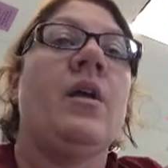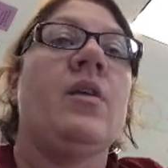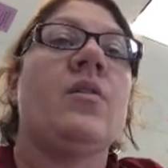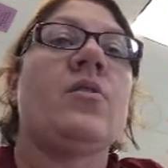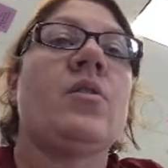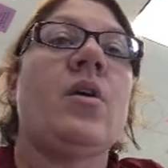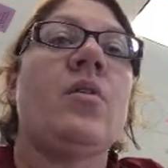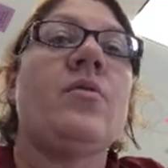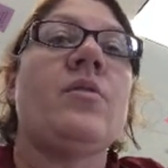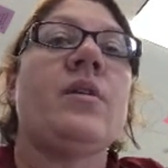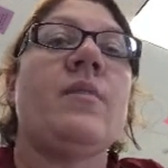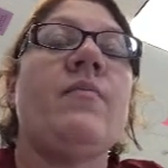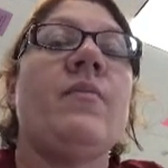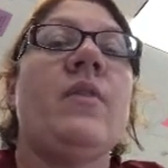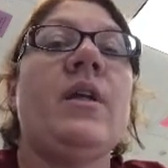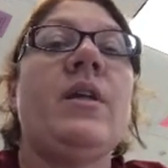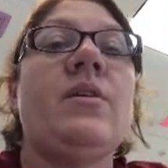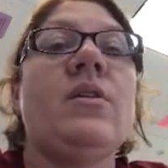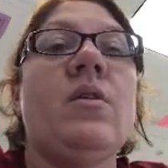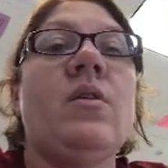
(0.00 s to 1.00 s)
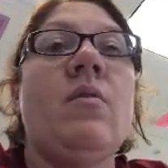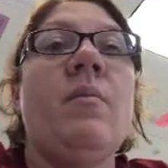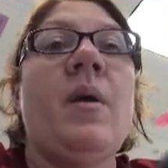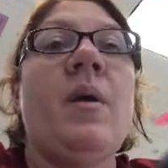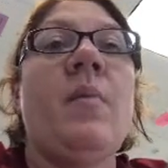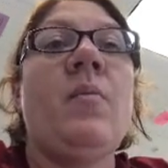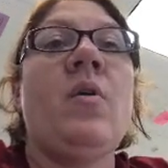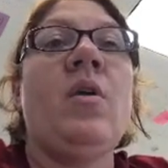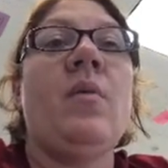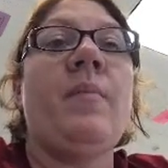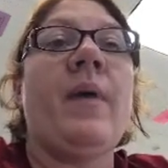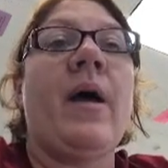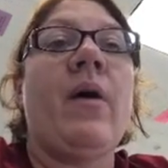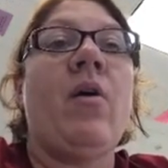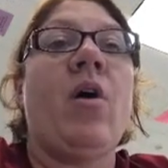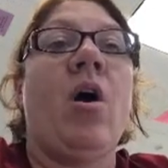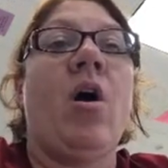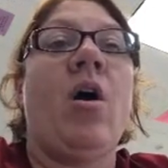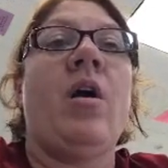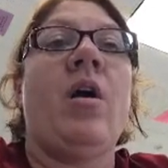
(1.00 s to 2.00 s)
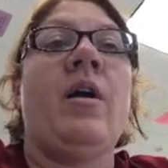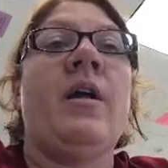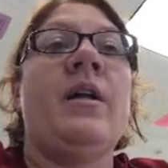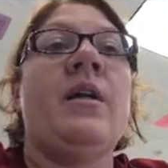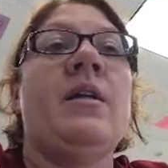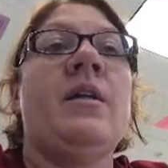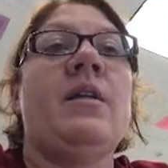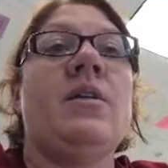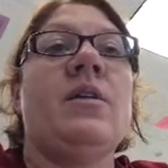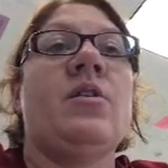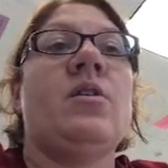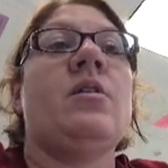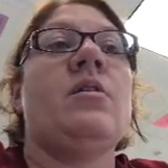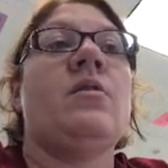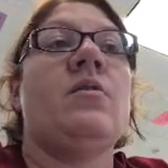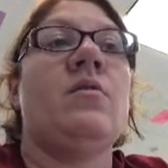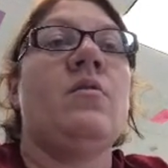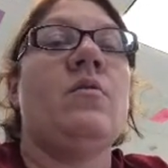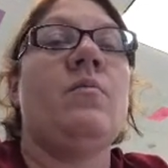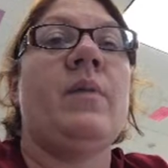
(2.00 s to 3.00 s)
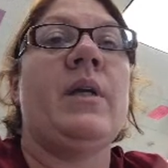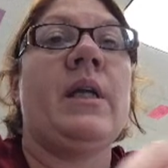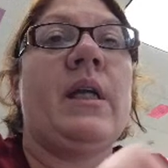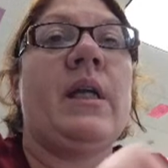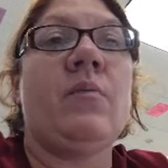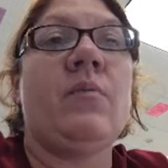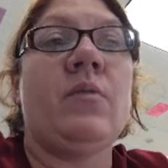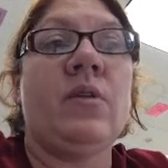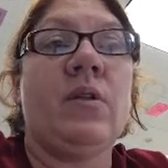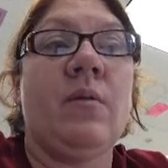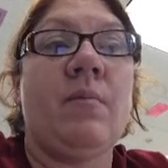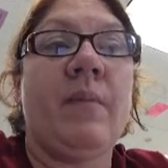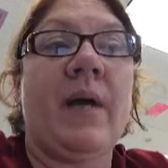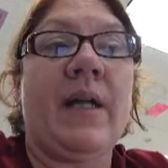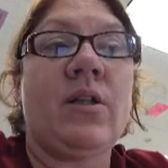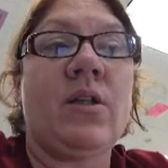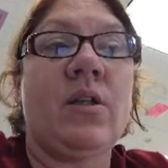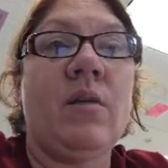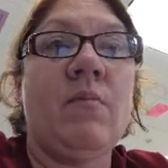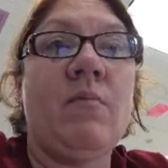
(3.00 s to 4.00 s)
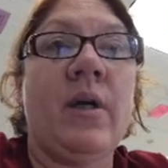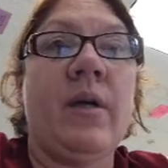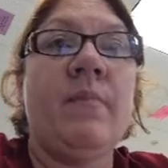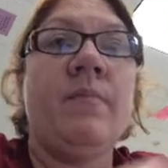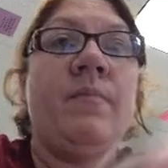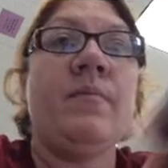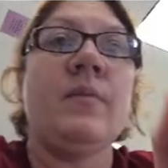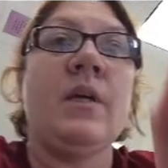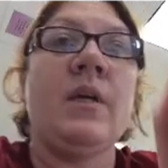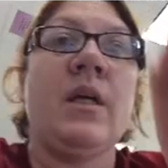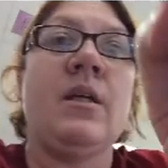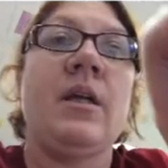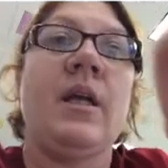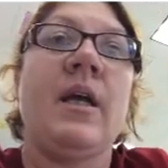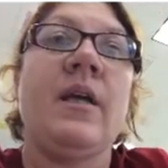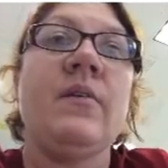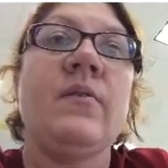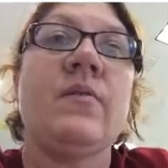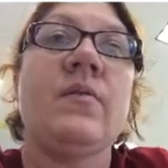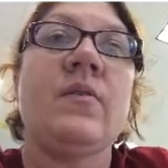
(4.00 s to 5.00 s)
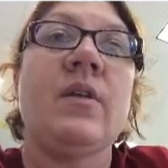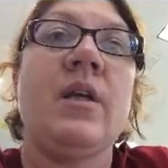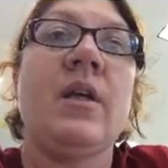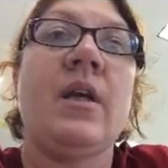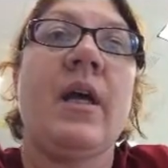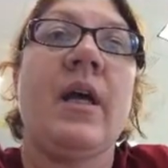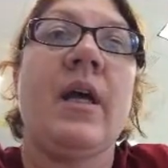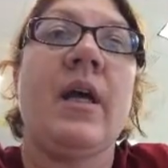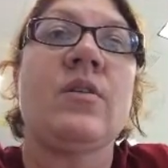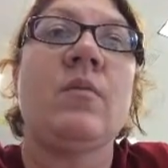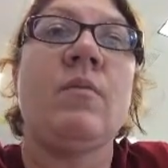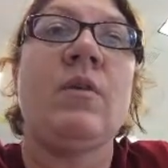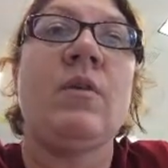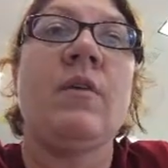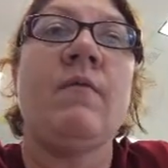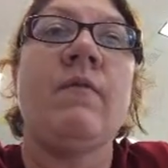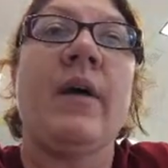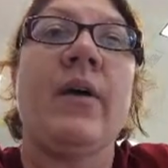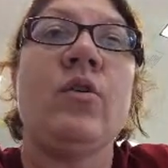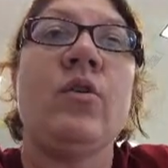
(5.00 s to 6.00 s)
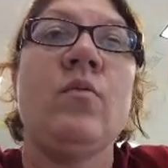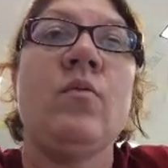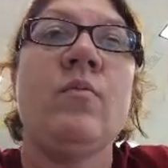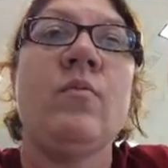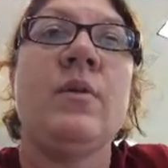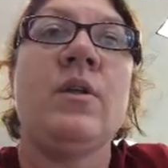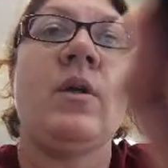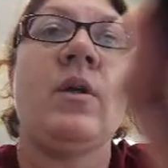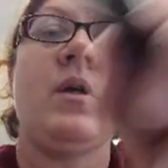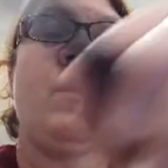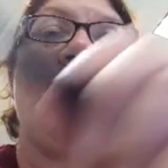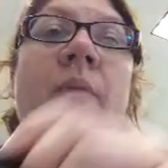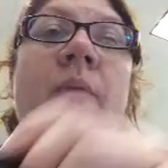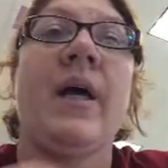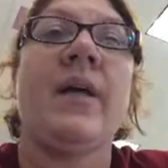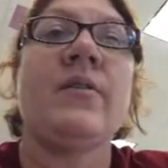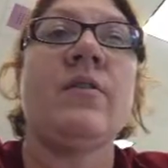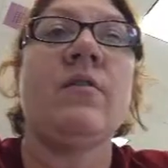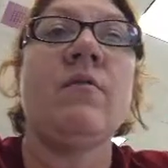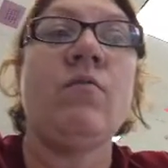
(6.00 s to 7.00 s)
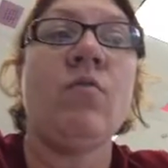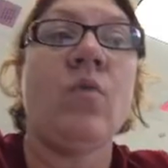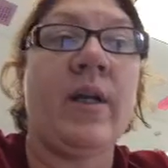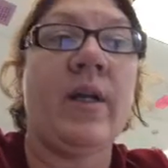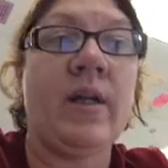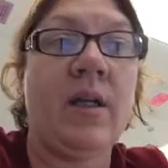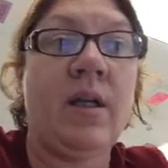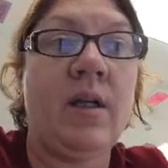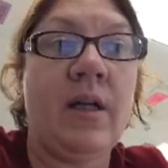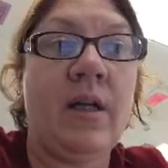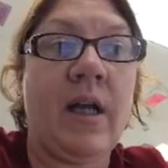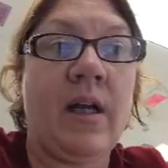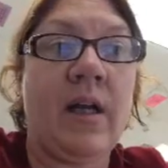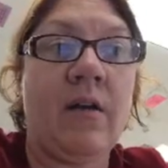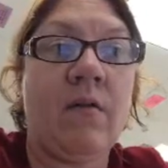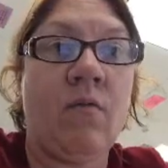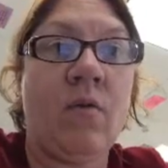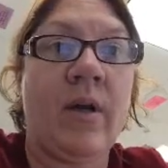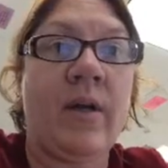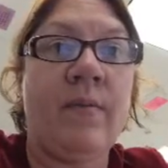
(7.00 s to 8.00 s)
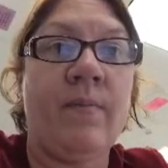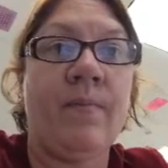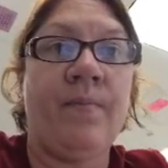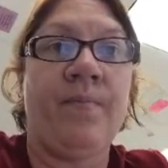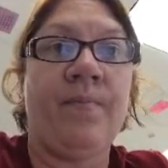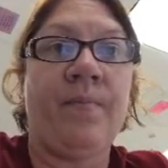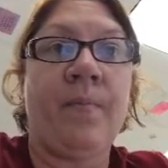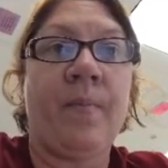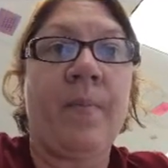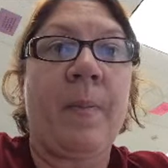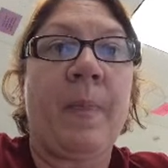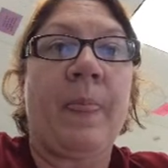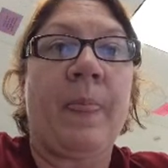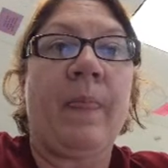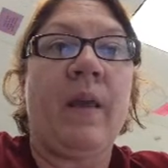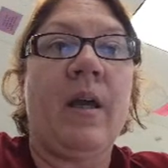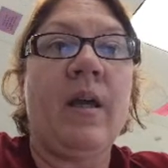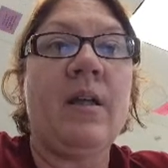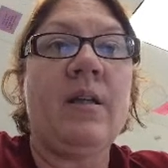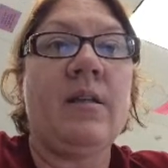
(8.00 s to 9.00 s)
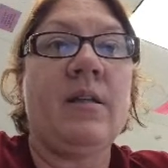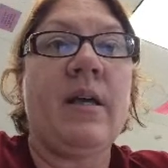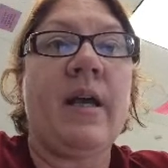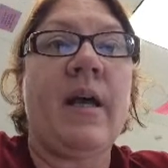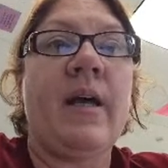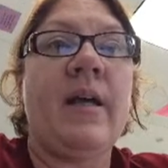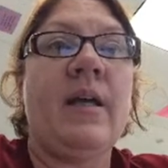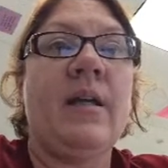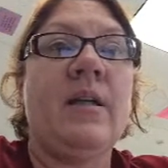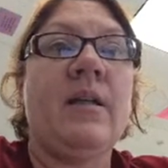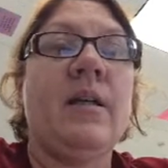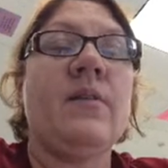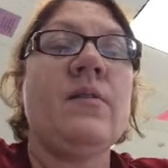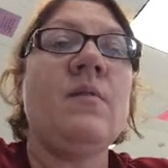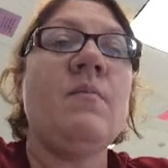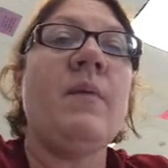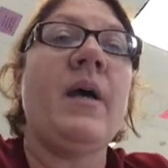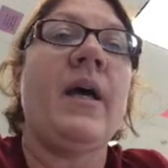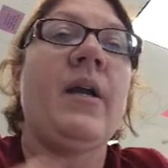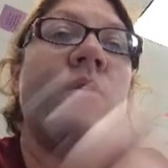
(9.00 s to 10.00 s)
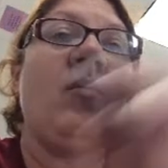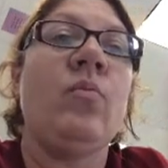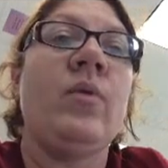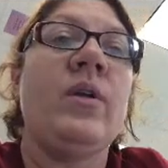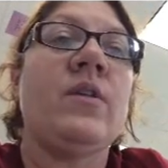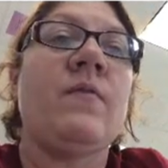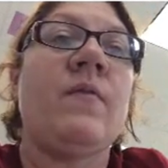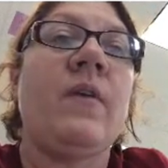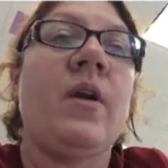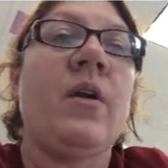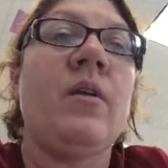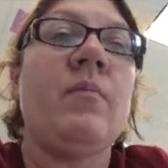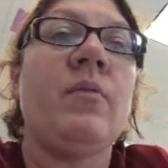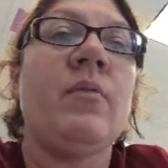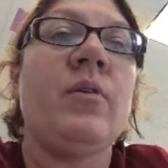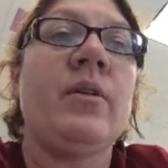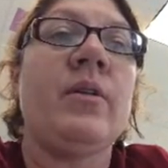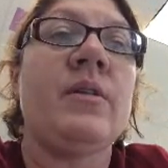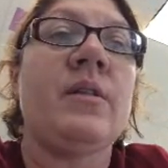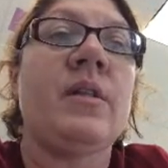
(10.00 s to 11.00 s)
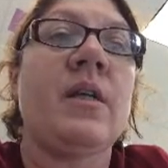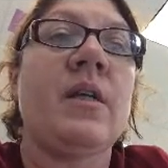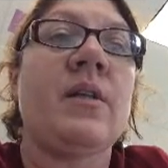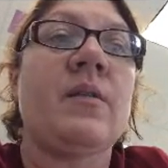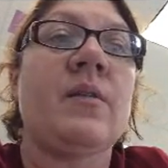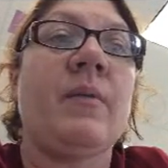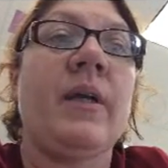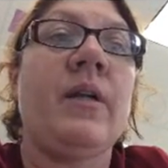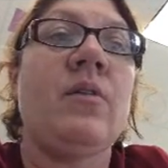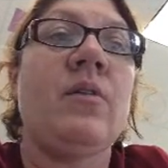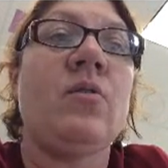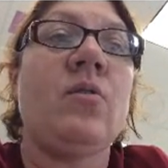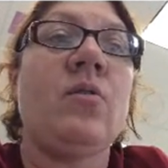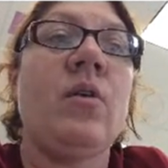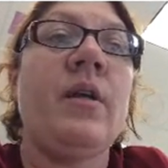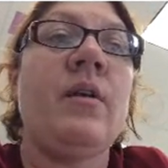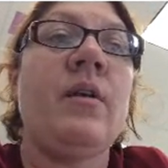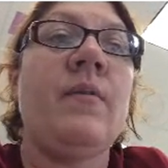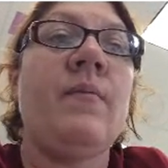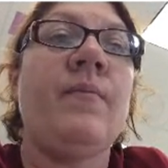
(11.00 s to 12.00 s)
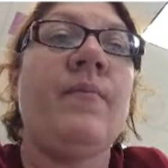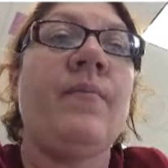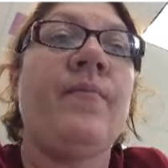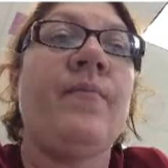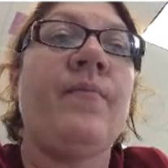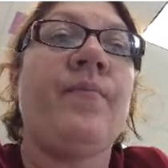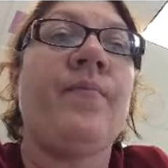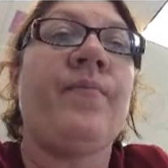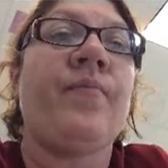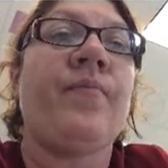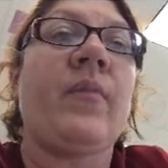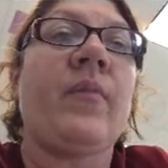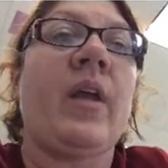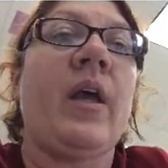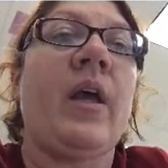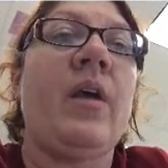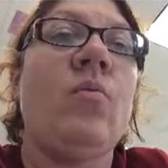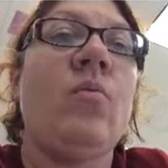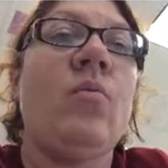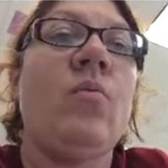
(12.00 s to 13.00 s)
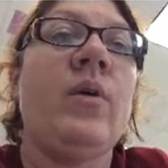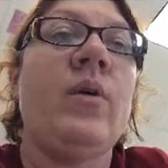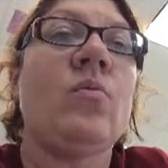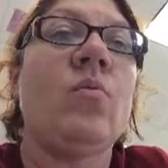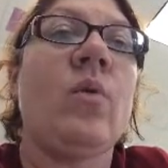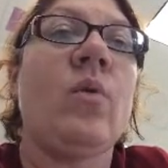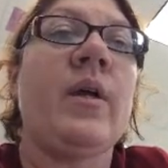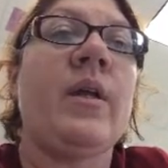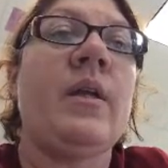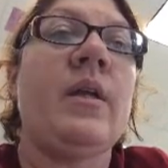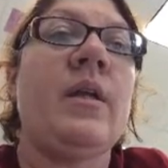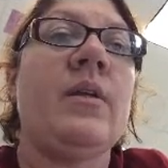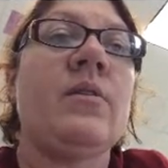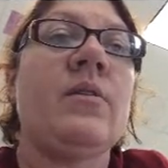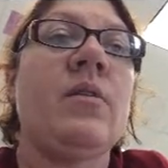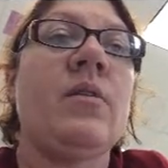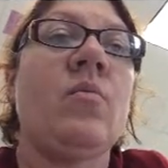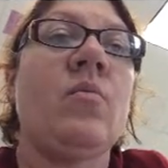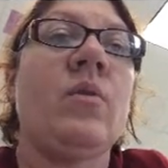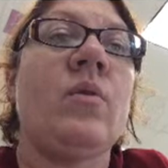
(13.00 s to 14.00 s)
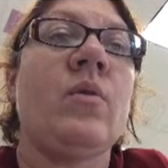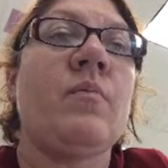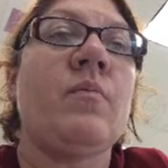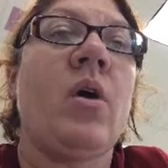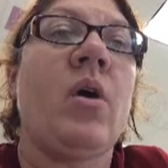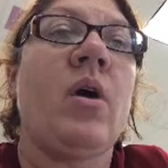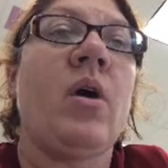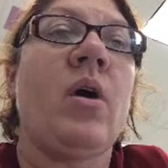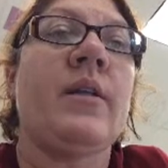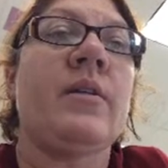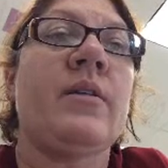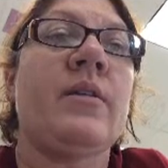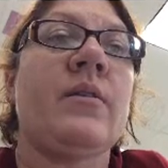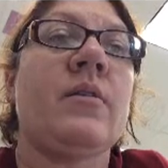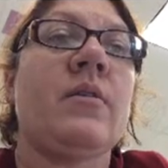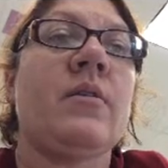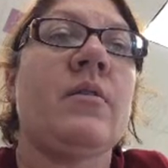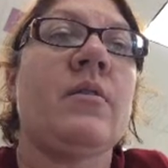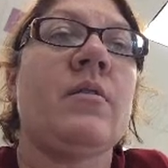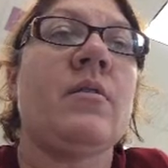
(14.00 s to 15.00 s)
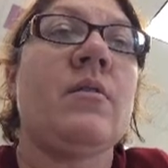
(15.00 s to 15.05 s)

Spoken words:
So some things to remember about R in addition to being able to match them up, and yes, it has to be a value between positive 1 and negative 1, is that it doesn't matter which variable is the explanatory and which one is the response.